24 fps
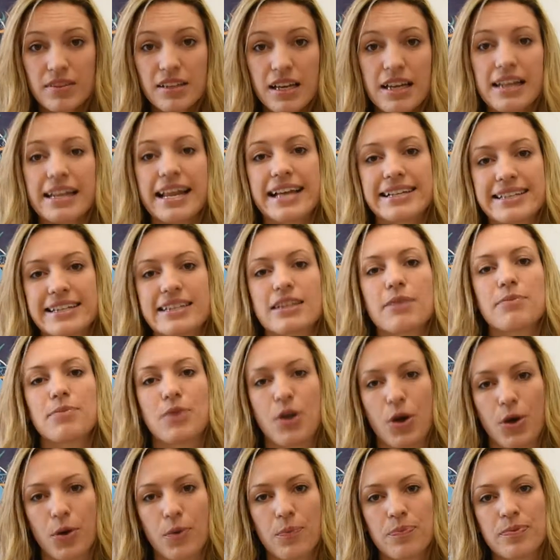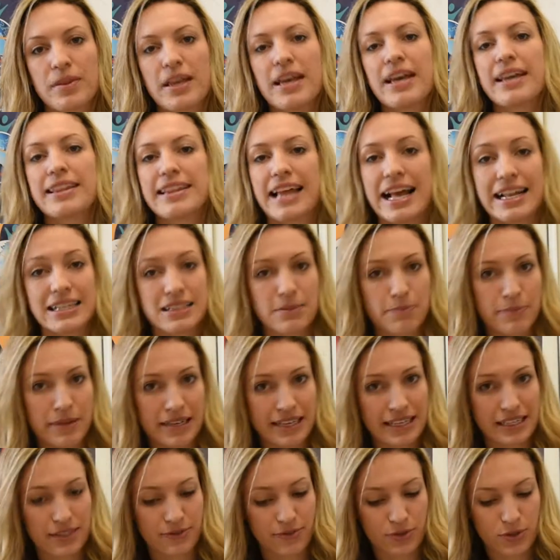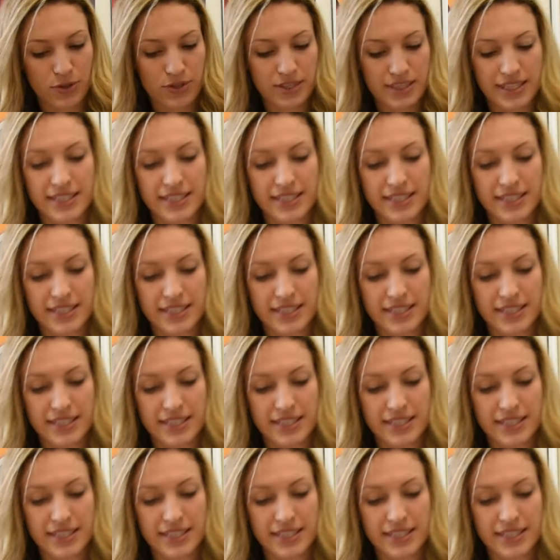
letting them know, that's Billy's food,